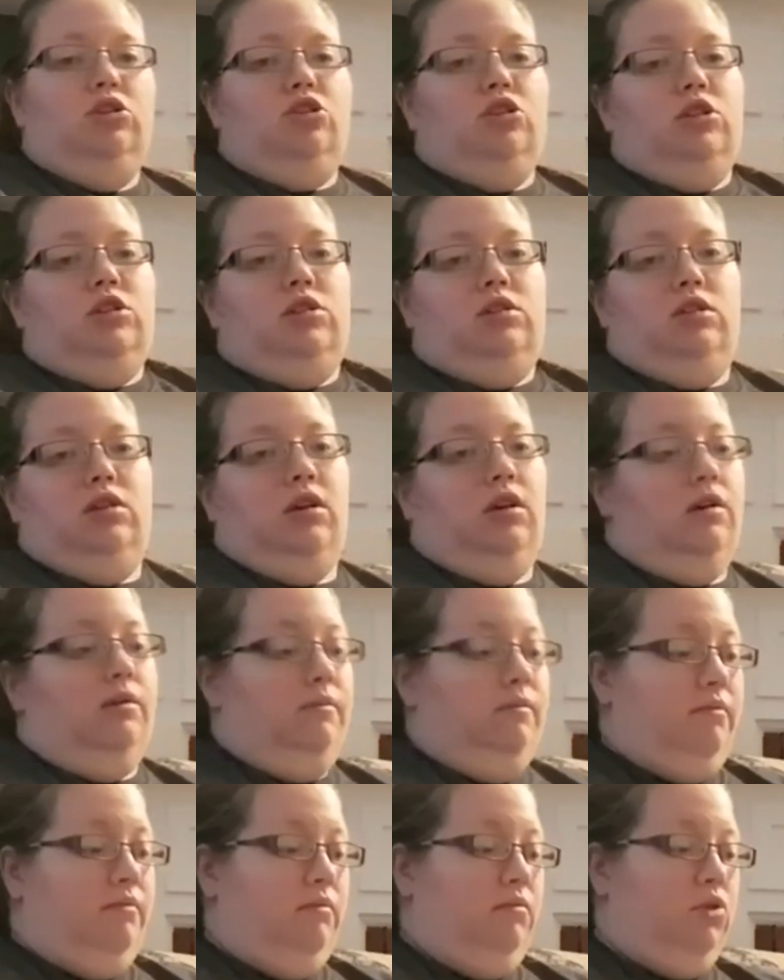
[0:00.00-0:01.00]
Just
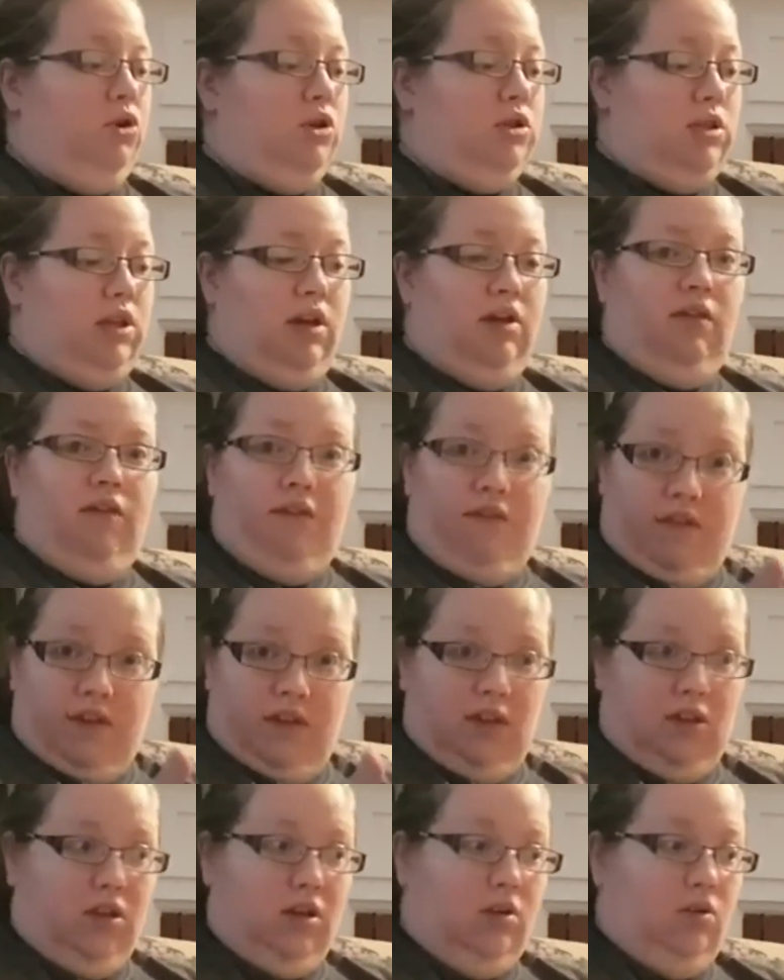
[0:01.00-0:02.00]
books that
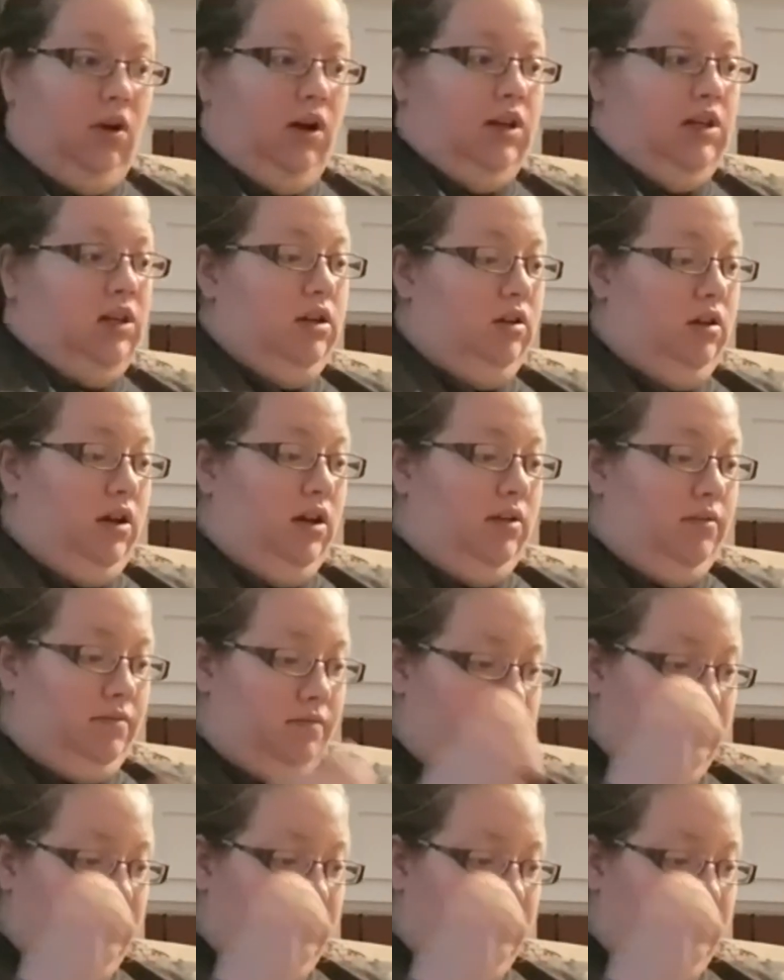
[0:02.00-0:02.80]
fit the criteria.